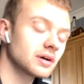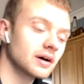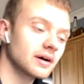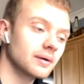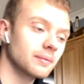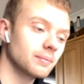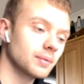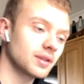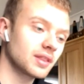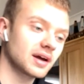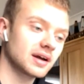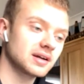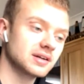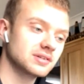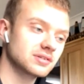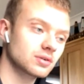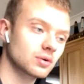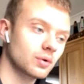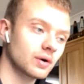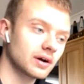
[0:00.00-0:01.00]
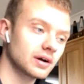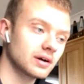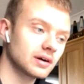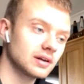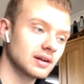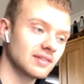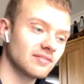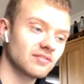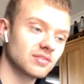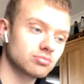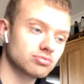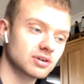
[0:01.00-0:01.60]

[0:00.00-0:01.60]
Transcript: but that is quite a lengthy